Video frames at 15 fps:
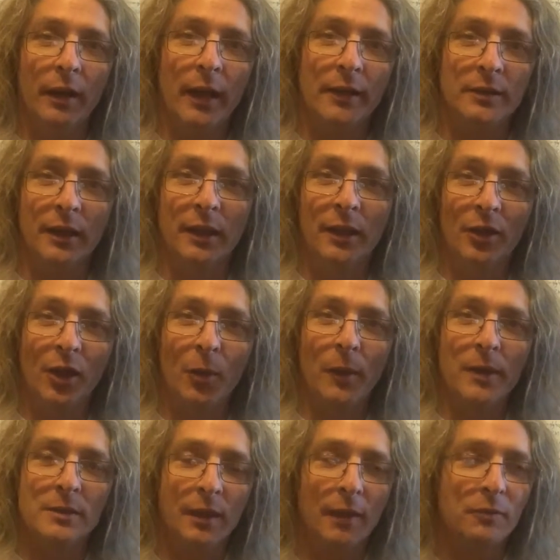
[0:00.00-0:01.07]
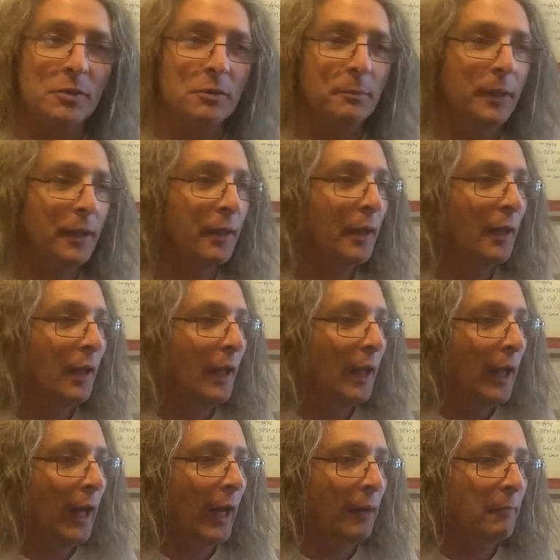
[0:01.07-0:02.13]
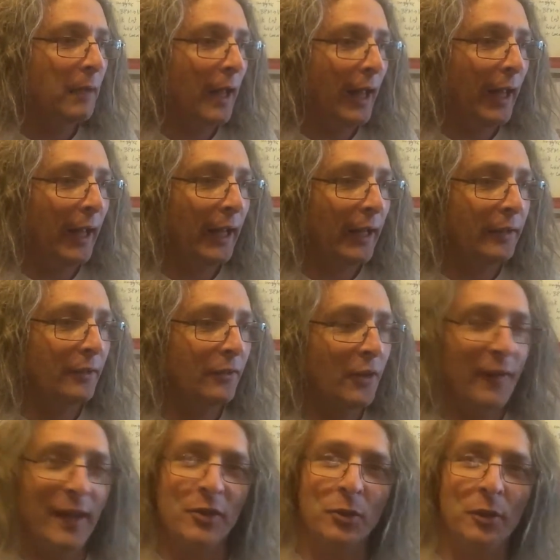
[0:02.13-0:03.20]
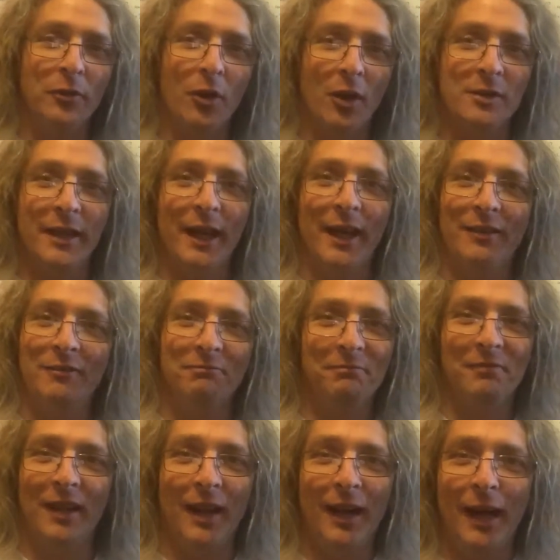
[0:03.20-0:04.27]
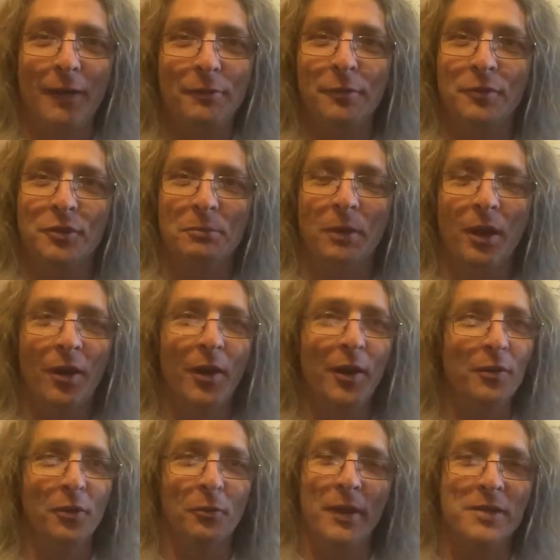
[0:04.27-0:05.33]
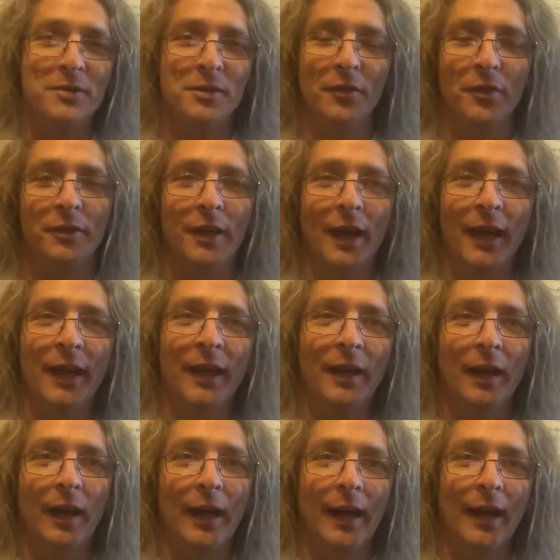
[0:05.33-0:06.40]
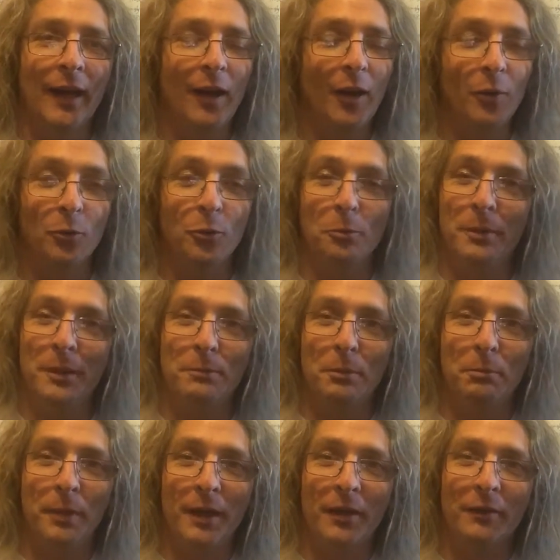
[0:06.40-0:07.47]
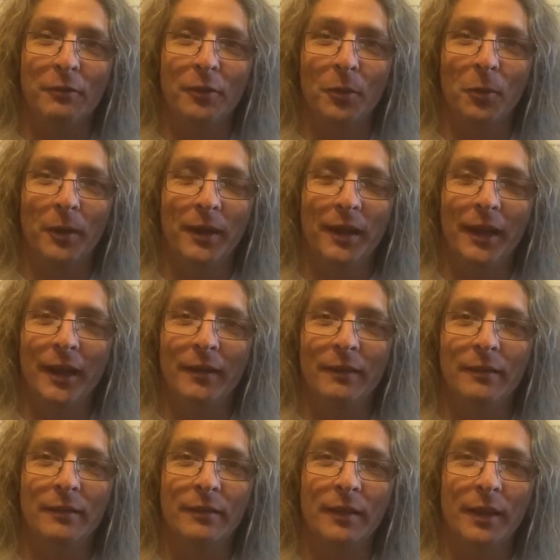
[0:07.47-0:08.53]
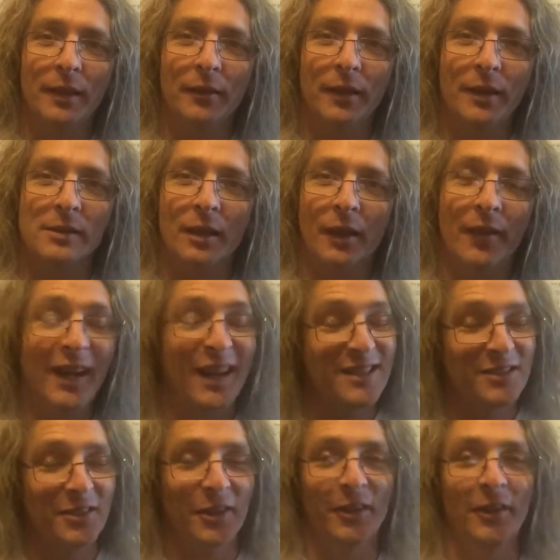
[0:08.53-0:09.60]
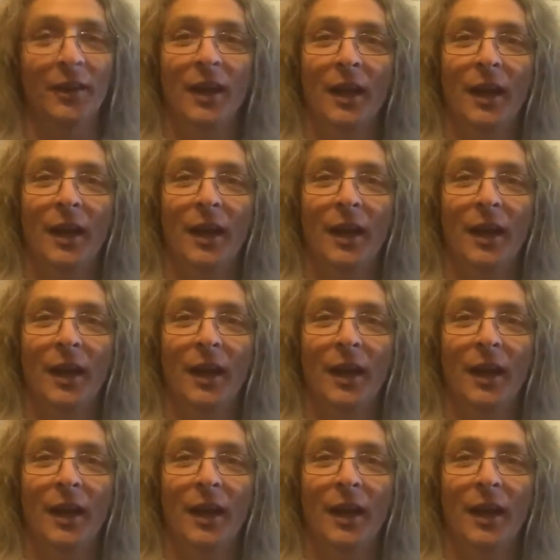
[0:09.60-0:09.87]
As a kid, I always loved swimming. And so that sort of knocks out half of tomorrow. The rest of the day I will be preparing for the weekend and things like that. So